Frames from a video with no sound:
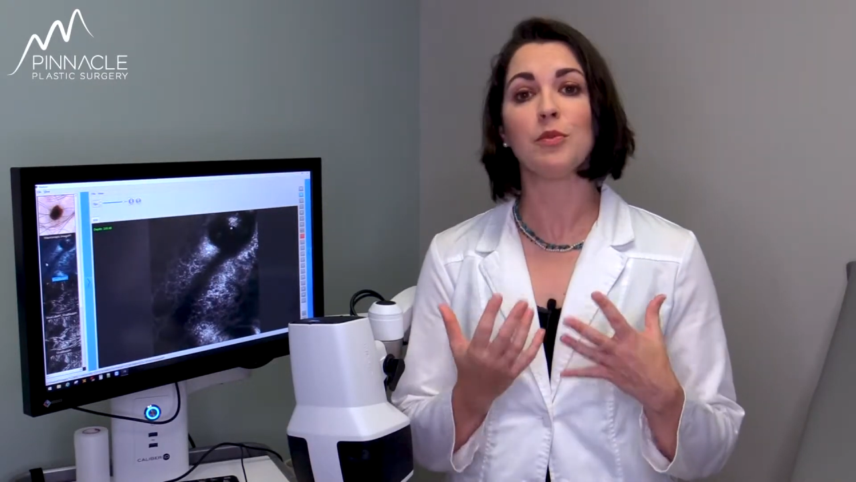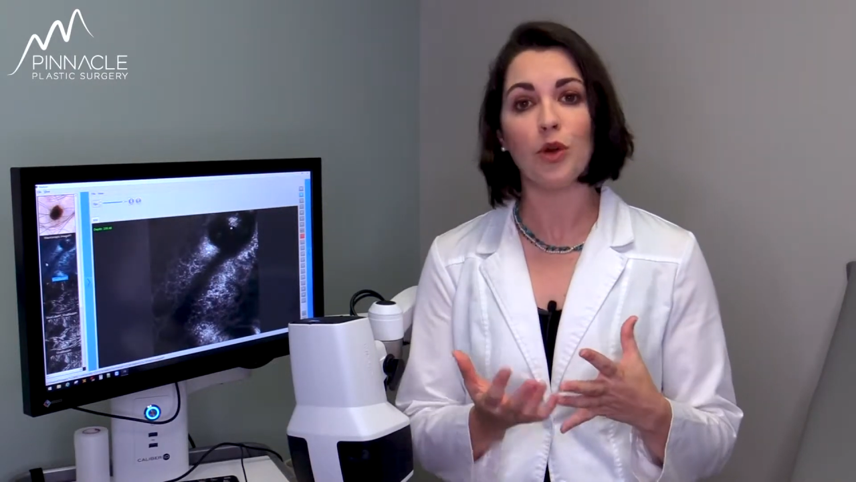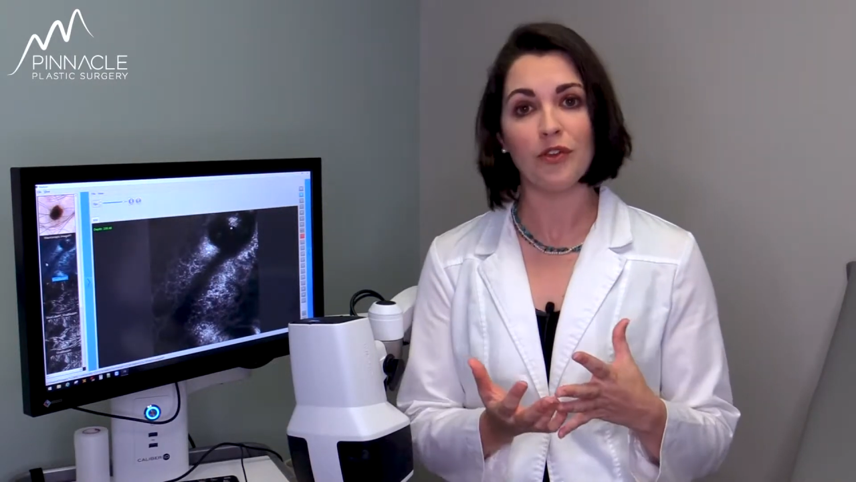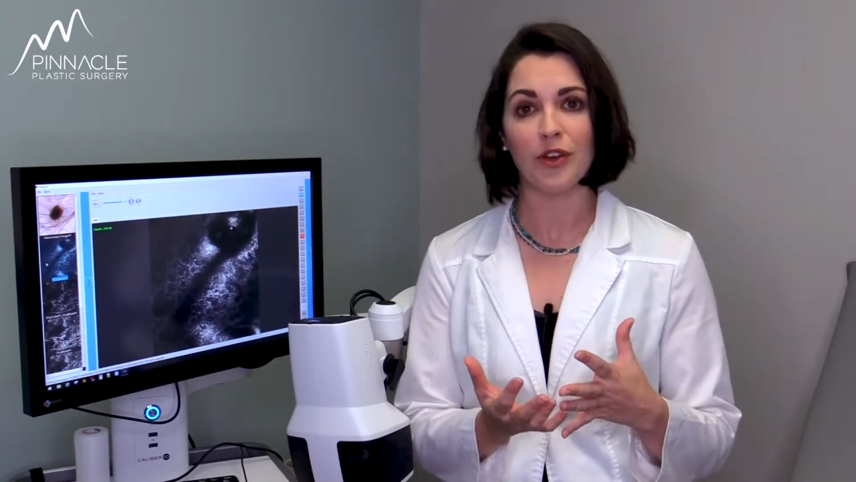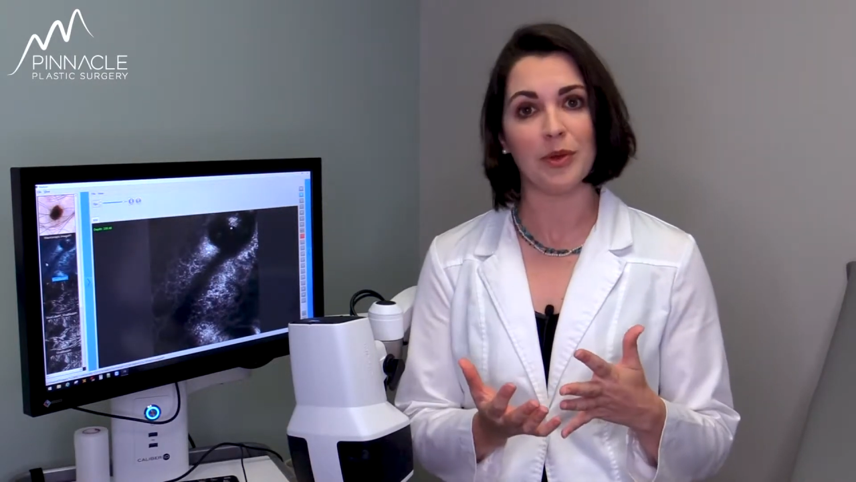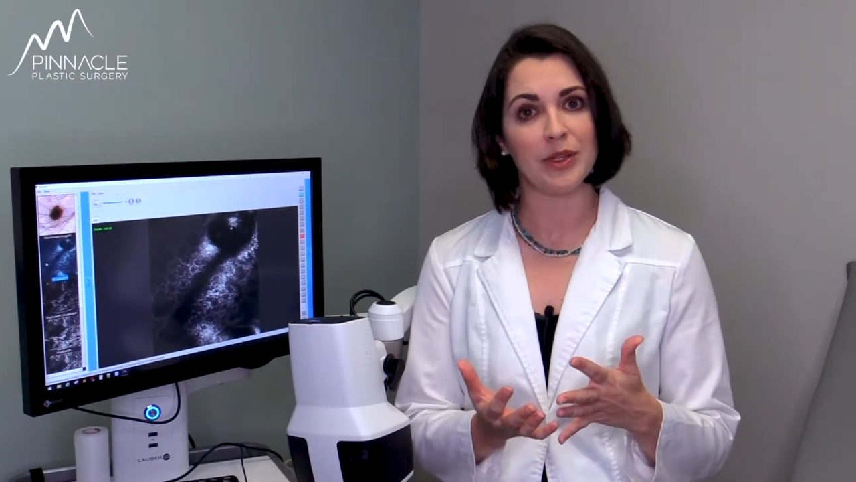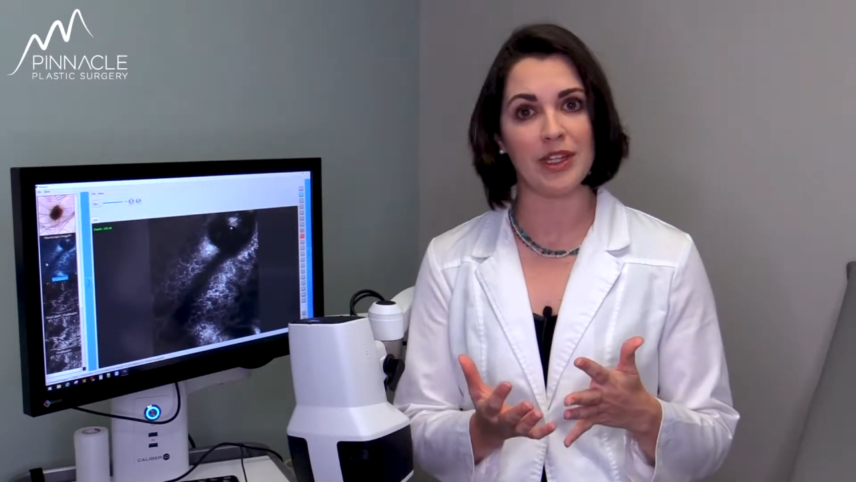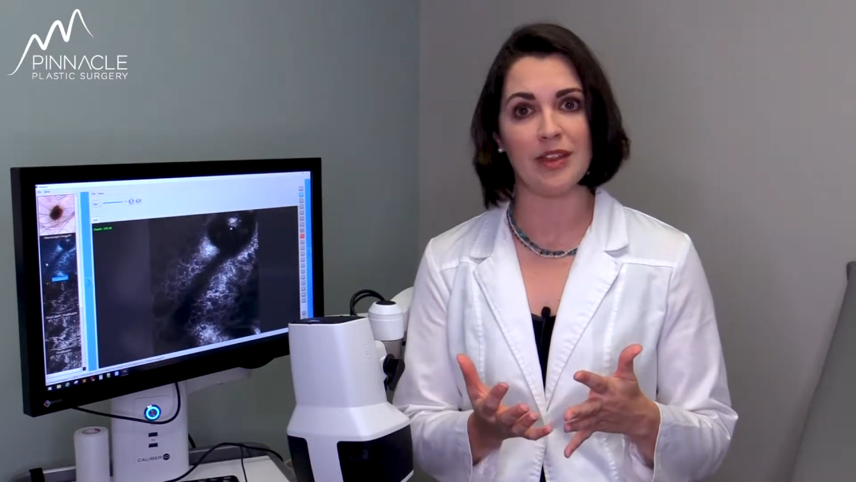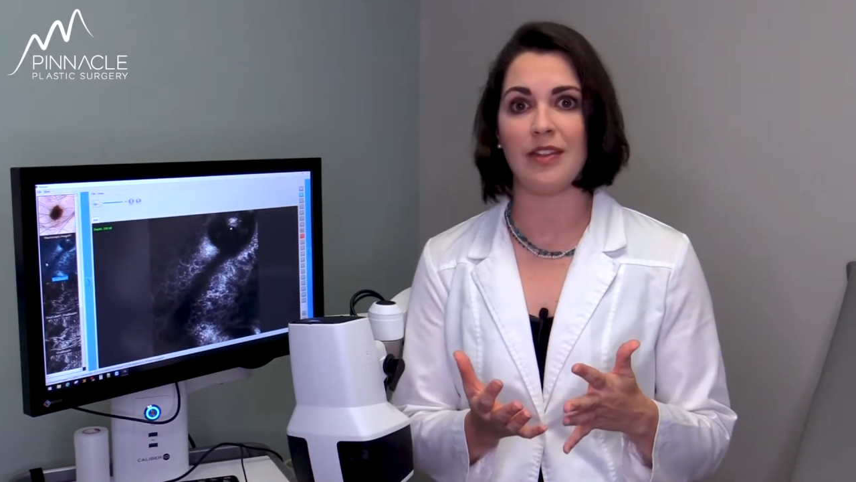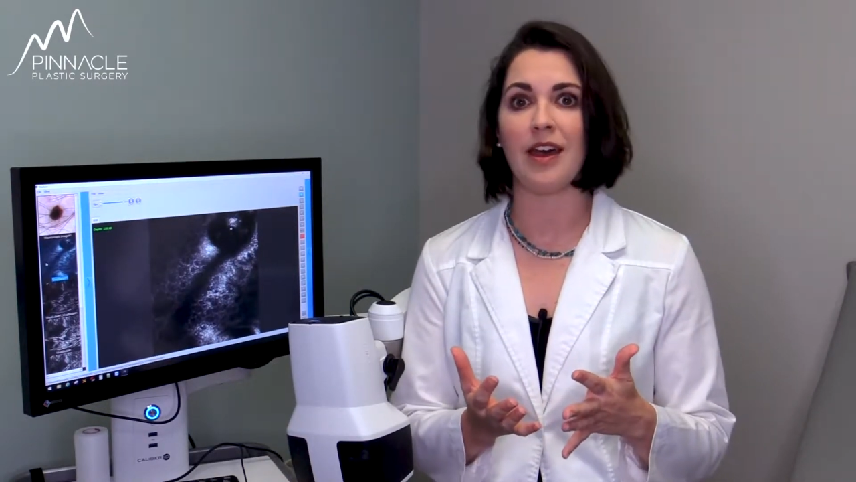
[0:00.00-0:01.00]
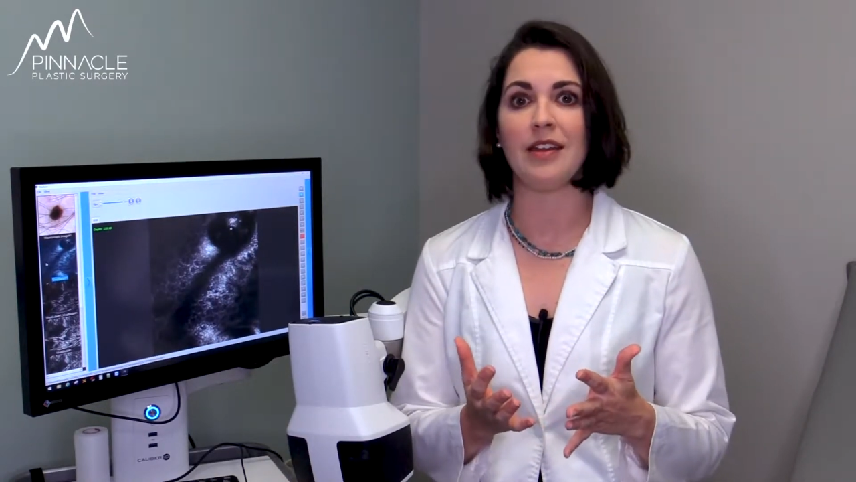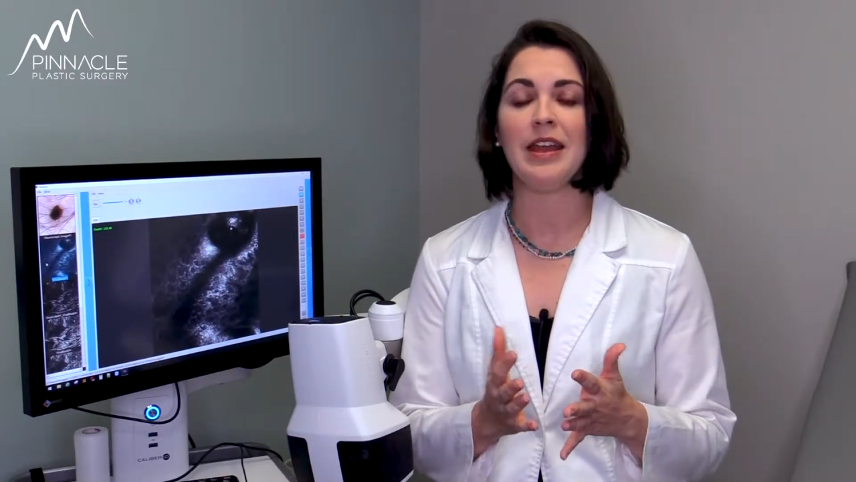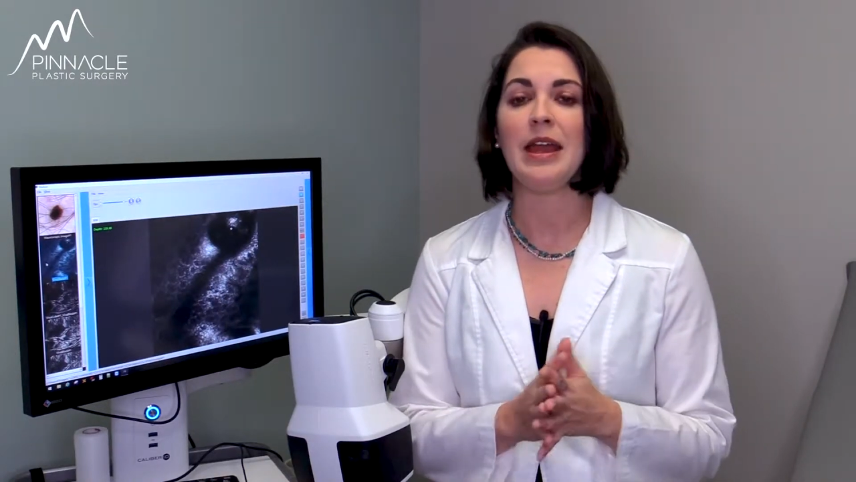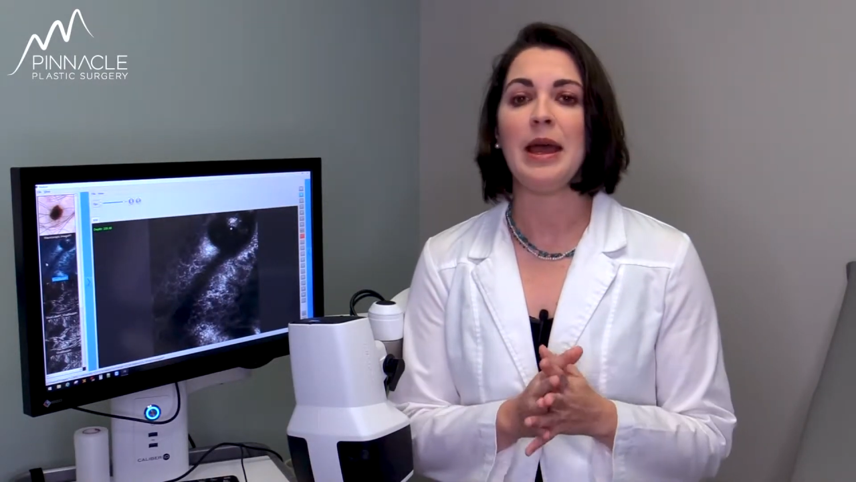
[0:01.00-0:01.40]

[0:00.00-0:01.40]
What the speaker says: more frequently than that.